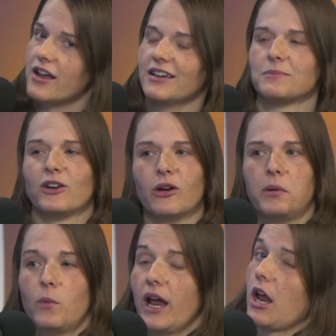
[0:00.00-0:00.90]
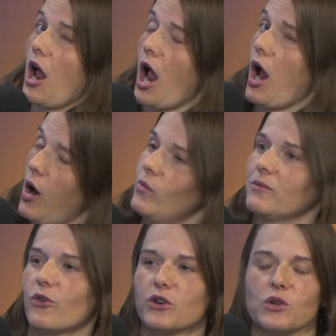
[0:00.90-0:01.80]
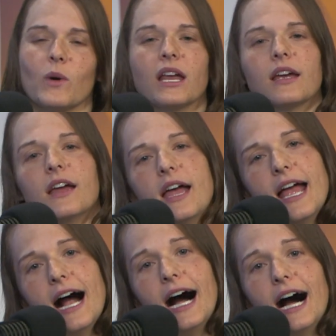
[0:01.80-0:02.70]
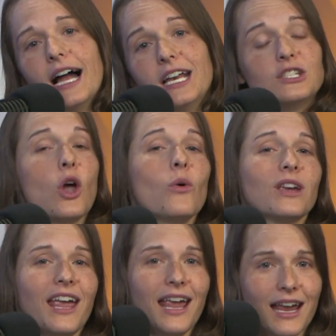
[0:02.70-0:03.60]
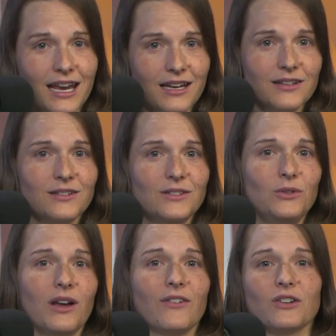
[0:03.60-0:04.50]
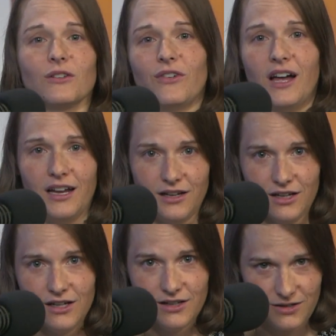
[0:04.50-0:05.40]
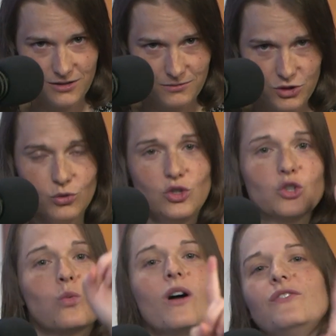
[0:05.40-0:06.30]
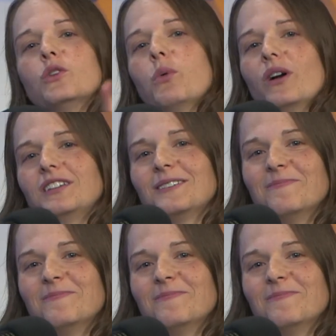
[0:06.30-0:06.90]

That's my creepy wink when I'm forced to wink. Uh, it is okay to diversify to just one viewpoint.